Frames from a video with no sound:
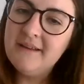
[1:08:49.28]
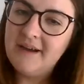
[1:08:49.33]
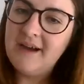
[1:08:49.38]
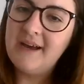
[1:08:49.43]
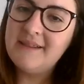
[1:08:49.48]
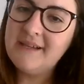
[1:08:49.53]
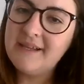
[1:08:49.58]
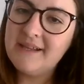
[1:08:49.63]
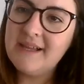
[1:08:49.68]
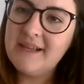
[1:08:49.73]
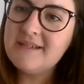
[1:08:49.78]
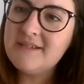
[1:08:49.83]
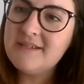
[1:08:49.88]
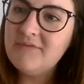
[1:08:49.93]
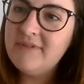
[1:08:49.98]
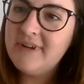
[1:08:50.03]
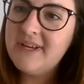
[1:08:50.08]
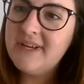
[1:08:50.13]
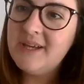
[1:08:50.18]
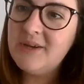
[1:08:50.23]
I think that's a
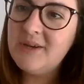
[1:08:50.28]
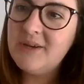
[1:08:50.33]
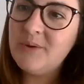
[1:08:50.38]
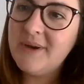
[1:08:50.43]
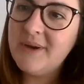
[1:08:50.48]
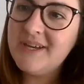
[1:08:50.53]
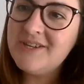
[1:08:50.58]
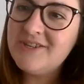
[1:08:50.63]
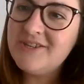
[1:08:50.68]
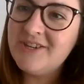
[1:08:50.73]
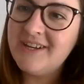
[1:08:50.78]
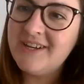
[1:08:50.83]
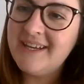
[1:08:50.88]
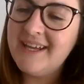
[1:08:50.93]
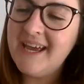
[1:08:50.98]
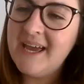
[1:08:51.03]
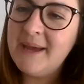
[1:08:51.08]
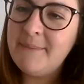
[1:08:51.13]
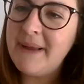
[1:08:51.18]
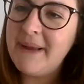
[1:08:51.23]
really good question.
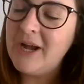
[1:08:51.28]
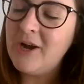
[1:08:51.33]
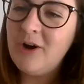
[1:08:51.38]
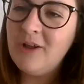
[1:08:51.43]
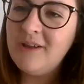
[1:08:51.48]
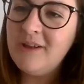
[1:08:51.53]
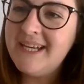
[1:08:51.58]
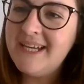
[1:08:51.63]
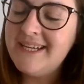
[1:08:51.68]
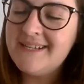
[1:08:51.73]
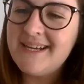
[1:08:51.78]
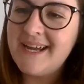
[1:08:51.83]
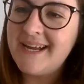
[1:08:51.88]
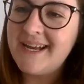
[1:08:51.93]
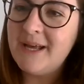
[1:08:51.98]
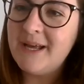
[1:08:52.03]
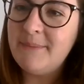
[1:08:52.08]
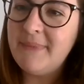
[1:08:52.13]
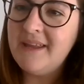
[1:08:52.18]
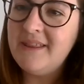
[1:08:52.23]
Yeah, my colleague
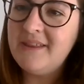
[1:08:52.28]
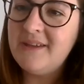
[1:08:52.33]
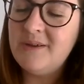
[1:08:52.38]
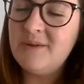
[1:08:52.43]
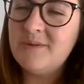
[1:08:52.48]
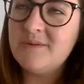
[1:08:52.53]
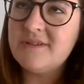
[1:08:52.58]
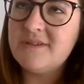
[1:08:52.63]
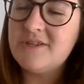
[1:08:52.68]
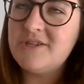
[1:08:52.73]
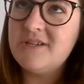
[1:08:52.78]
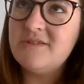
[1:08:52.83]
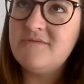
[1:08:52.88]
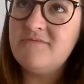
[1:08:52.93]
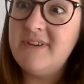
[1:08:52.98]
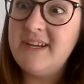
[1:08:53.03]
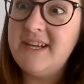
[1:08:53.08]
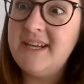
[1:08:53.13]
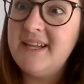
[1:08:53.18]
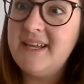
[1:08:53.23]
Danielle Matthews, she's
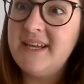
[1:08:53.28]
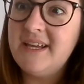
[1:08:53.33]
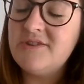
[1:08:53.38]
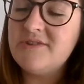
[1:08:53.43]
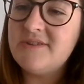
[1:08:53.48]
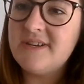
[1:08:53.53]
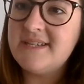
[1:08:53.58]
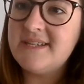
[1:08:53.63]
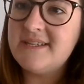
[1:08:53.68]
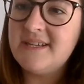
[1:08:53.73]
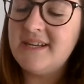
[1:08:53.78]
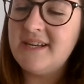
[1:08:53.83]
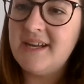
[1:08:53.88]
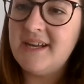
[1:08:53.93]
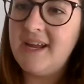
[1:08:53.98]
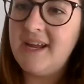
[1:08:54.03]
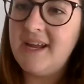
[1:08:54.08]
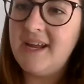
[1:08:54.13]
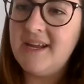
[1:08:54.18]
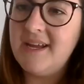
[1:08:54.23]
really interested in,
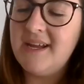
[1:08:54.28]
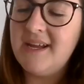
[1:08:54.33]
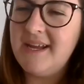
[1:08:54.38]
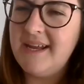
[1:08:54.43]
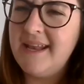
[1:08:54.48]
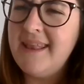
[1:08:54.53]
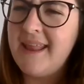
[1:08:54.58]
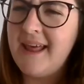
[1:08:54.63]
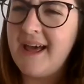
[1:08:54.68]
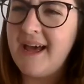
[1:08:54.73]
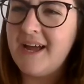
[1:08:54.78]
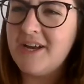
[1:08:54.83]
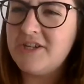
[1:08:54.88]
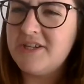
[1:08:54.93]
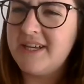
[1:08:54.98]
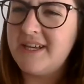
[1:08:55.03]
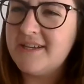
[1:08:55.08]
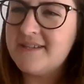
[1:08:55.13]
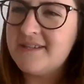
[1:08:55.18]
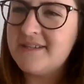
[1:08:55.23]
in that
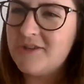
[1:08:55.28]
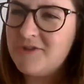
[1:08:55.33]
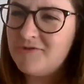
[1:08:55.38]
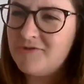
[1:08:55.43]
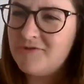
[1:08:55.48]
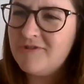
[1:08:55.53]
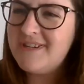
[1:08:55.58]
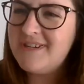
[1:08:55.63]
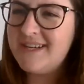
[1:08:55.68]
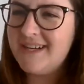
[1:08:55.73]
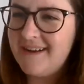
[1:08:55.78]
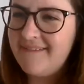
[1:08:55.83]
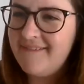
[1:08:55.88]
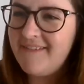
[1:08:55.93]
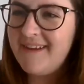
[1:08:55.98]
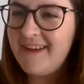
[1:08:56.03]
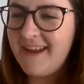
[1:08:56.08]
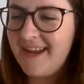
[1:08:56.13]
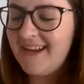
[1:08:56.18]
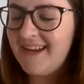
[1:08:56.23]
actually, because constructing
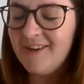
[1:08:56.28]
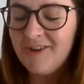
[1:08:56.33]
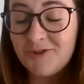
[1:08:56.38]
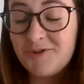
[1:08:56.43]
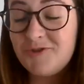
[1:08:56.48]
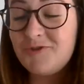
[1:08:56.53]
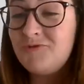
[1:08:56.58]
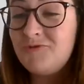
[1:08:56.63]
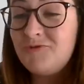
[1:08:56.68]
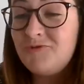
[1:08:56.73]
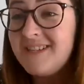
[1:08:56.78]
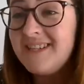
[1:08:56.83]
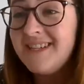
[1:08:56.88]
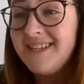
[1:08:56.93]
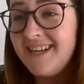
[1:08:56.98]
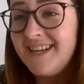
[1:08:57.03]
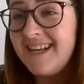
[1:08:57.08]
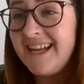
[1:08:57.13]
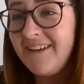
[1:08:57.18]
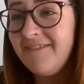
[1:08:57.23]
a it,
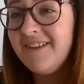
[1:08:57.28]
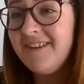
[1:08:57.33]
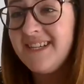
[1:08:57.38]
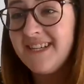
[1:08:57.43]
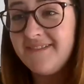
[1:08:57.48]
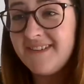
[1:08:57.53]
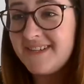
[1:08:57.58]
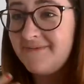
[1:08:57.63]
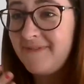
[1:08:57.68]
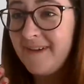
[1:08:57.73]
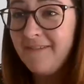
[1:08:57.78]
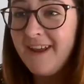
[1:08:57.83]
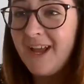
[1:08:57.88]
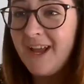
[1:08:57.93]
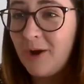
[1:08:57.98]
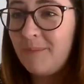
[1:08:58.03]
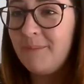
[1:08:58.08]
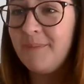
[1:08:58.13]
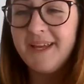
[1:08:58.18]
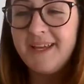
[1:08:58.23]
constructing a narrative, it's very
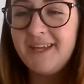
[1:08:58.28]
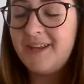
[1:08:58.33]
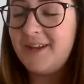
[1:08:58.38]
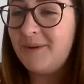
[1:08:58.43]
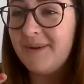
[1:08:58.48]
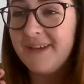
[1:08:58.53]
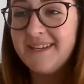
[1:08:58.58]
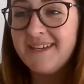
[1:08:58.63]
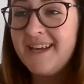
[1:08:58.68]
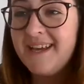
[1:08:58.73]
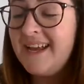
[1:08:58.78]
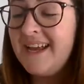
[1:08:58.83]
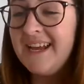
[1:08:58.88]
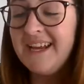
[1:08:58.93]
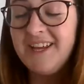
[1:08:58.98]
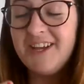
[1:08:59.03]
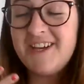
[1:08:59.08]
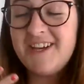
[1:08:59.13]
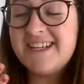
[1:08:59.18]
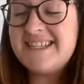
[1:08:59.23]
comp. You know, it,
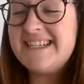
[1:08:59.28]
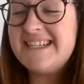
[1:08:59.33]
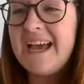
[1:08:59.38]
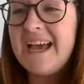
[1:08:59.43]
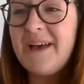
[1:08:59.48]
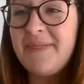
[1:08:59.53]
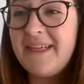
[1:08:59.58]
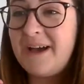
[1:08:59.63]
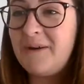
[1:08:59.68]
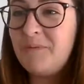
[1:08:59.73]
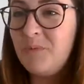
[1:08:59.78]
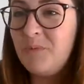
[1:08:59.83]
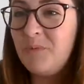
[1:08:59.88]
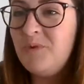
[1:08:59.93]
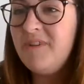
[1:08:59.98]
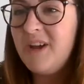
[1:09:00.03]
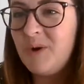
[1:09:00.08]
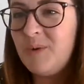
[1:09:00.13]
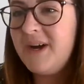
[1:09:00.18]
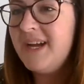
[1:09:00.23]
you can see how that
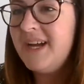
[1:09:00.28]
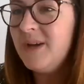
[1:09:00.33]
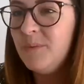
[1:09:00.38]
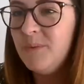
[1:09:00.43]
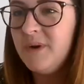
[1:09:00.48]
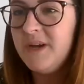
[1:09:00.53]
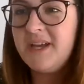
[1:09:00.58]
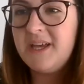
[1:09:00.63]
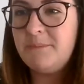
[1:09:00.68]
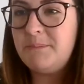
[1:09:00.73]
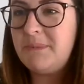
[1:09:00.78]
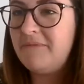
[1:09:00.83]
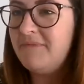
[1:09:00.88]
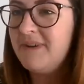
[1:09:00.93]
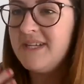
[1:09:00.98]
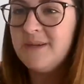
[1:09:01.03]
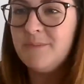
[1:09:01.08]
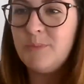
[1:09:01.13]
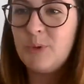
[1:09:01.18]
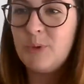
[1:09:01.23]
would require working
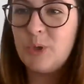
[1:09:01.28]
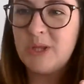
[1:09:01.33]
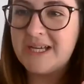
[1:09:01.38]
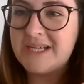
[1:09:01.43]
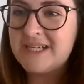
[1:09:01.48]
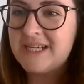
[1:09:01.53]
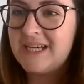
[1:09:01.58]
memory to put that